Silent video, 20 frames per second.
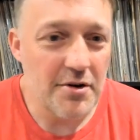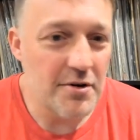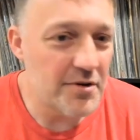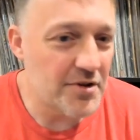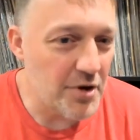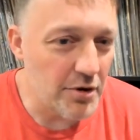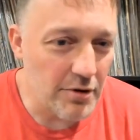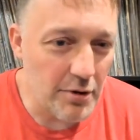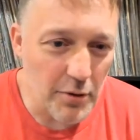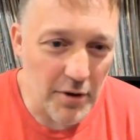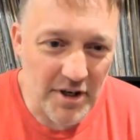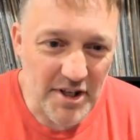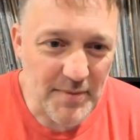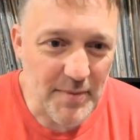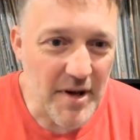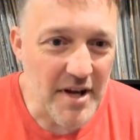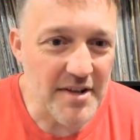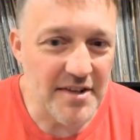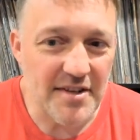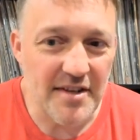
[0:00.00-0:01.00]
use Google
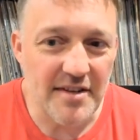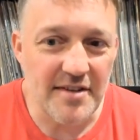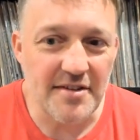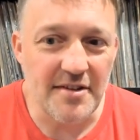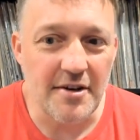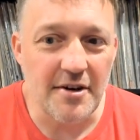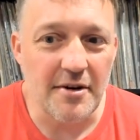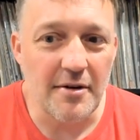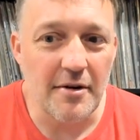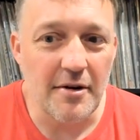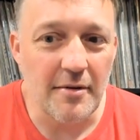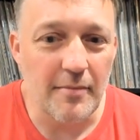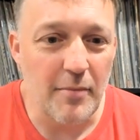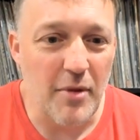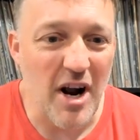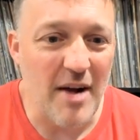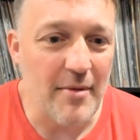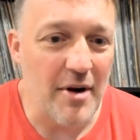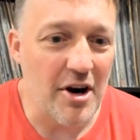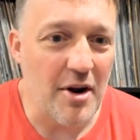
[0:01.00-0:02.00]
Workspace as your
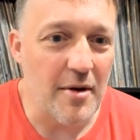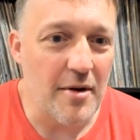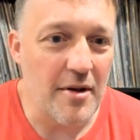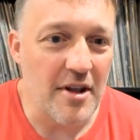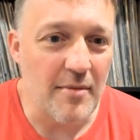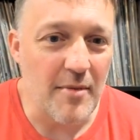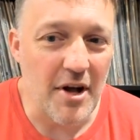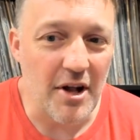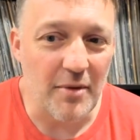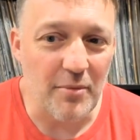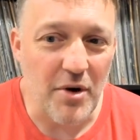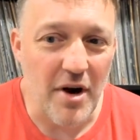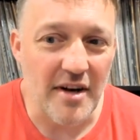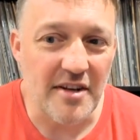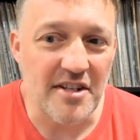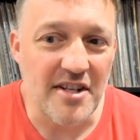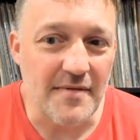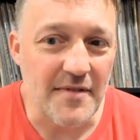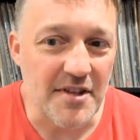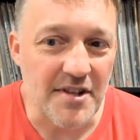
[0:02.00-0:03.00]
primary email and
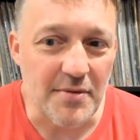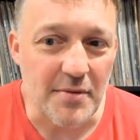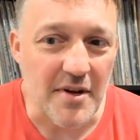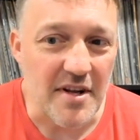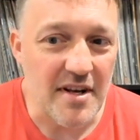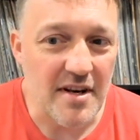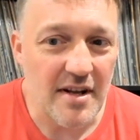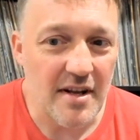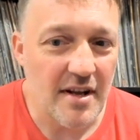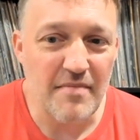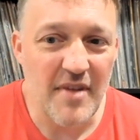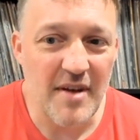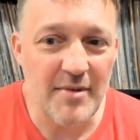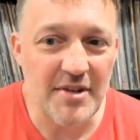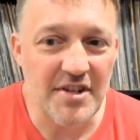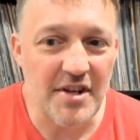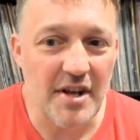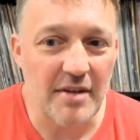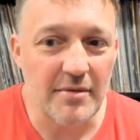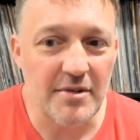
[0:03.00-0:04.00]
productivity suite. Maybe
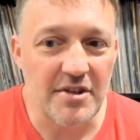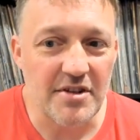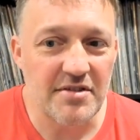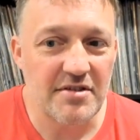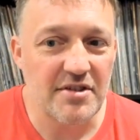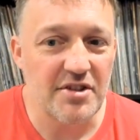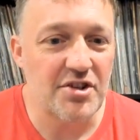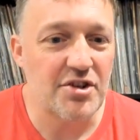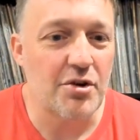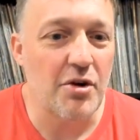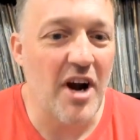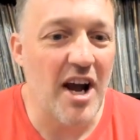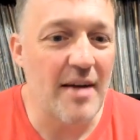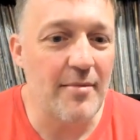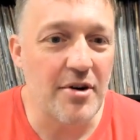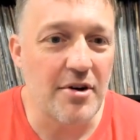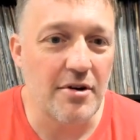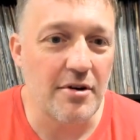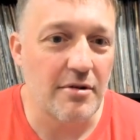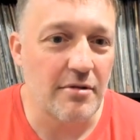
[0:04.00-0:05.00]
tell me, just describe
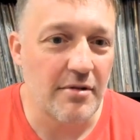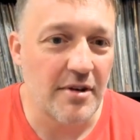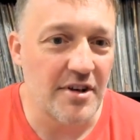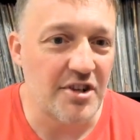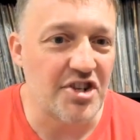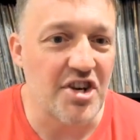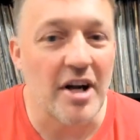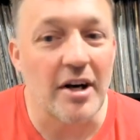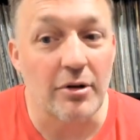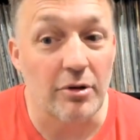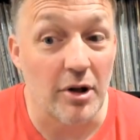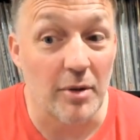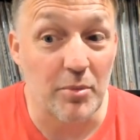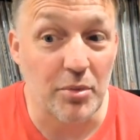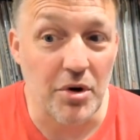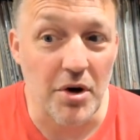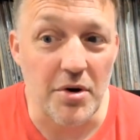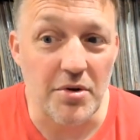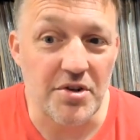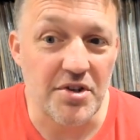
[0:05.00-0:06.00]
your kind of general
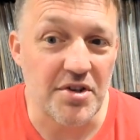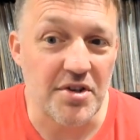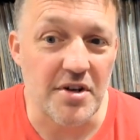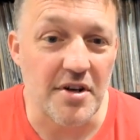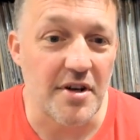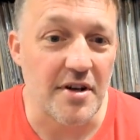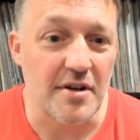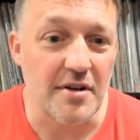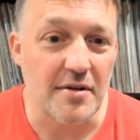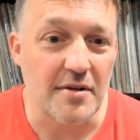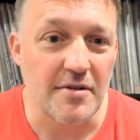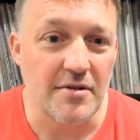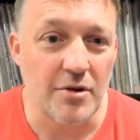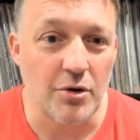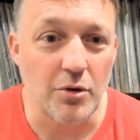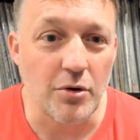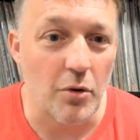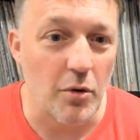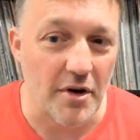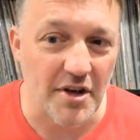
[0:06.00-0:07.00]
approach to
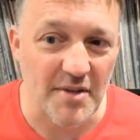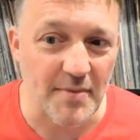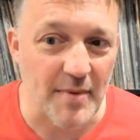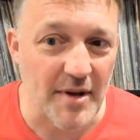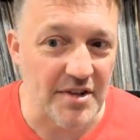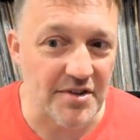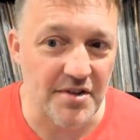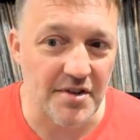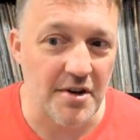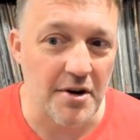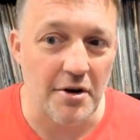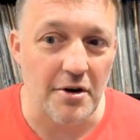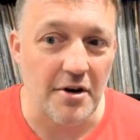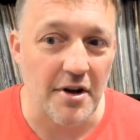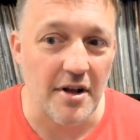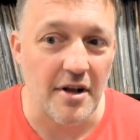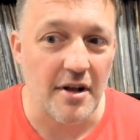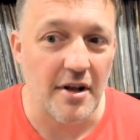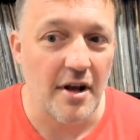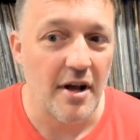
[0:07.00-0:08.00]
Google Workspace
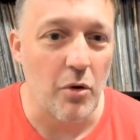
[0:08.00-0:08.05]
security.